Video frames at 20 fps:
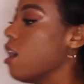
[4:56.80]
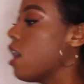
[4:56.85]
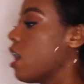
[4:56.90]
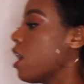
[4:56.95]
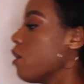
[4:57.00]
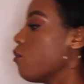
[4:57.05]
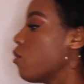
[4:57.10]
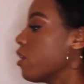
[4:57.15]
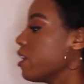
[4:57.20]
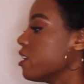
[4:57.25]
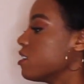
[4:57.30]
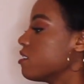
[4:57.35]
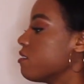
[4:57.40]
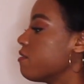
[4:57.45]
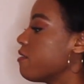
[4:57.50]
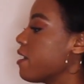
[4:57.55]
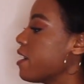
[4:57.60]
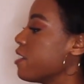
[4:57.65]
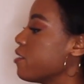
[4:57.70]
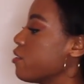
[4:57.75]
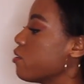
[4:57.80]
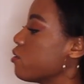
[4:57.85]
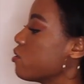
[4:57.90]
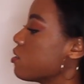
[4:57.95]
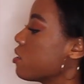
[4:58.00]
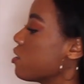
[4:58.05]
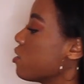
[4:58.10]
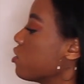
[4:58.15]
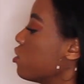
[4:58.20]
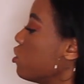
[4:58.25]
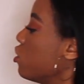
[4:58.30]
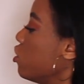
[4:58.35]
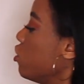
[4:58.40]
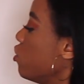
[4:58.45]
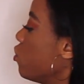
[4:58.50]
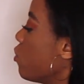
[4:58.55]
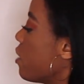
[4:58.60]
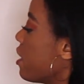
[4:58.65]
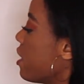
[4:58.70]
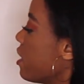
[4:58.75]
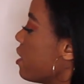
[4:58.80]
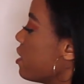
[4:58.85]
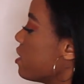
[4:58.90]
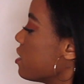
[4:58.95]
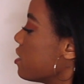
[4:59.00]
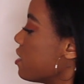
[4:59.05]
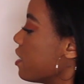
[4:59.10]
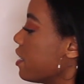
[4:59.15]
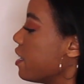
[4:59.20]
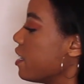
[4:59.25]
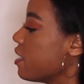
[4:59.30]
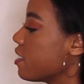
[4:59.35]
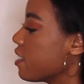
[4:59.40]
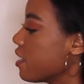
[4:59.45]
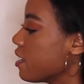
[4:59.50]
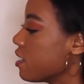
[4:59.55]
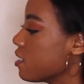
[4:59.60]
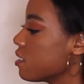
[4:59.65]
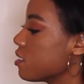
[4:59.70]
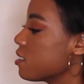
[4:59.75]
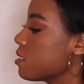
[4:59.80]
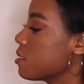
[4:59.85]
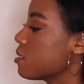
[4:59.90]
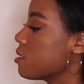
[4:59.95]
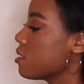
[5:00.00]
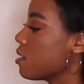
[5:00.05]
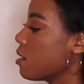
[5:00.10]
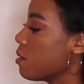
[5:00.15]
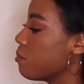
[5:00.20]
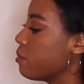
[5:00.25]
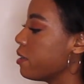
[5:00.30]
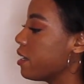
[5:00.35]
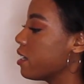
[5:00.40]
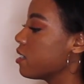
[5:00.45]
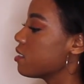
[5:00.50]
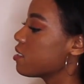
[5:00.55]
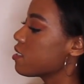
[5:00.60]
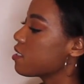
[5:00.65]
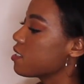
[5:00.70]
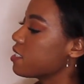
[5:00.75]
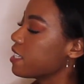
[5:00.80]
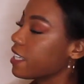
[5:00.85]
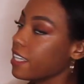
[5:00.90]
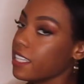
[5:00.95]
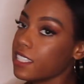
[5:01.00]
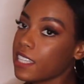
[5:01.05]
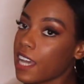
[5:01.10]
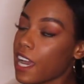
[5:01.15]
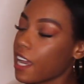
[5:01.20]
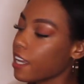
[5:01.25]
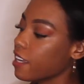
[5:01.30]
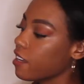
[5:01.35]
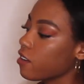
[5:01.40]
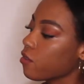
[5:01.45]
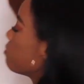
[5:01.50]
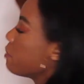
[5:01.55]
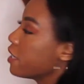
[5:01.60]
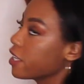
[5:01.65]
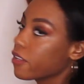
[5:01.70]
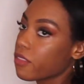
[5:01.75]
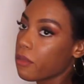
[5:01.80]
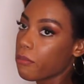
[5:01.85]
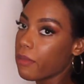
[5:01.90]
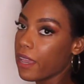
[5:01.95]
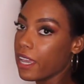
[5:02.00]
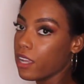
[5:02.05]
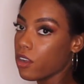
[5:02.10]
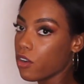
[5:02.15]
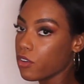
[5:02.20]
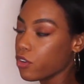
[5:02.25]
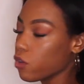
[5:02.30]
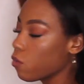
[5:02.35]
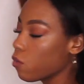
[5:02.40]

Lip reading: I wanted to find those little two-way sticky things, because sticky tack can peel the paint on your